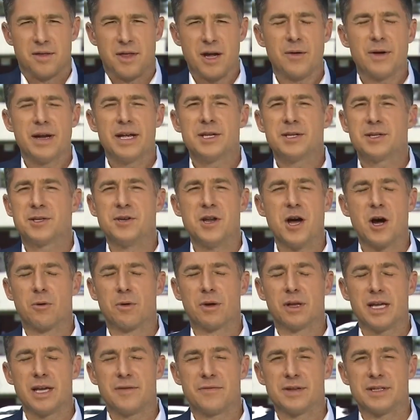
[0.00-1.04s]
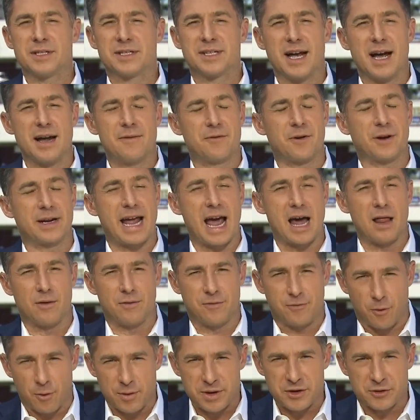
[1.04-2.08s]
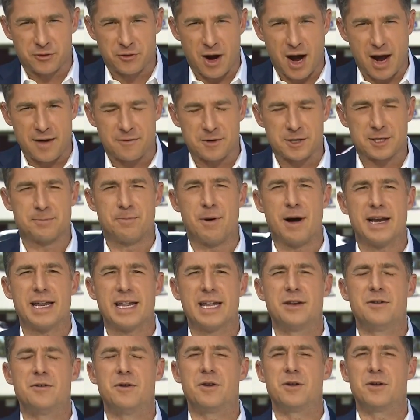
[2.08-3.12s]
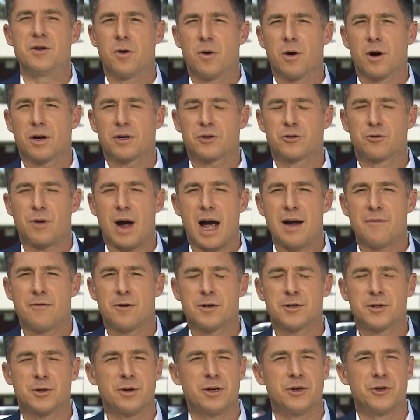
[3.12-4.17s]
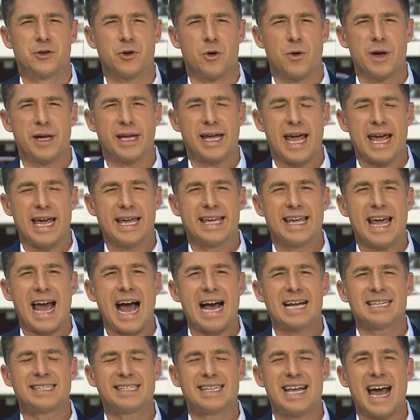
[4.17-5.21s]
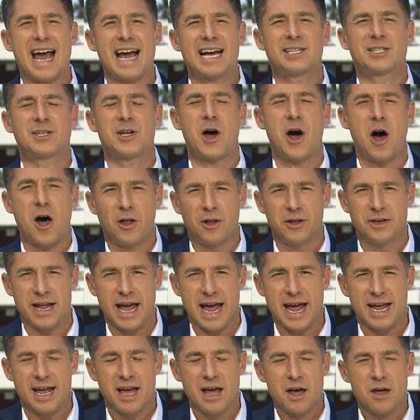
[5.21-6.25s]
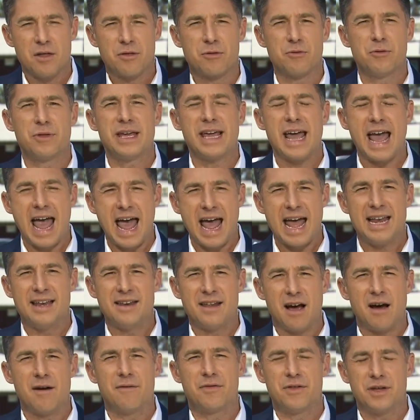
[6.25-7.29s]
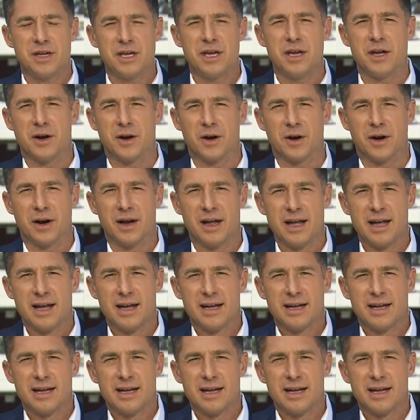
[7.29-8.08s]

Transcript: There is no relief in sight for California drivers, but in New York, drivers are enjoying a gas tax holiday through the end of the year.